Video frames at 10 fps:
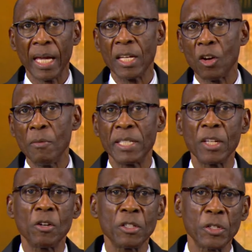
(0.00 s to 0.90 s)
and the
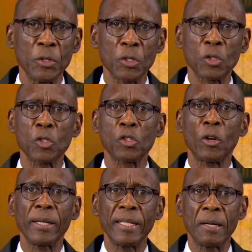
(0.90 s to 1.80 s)
committee continues to
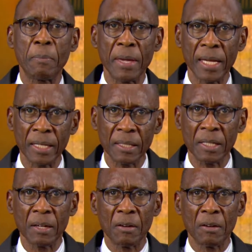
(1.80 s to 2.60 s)
strongly appeal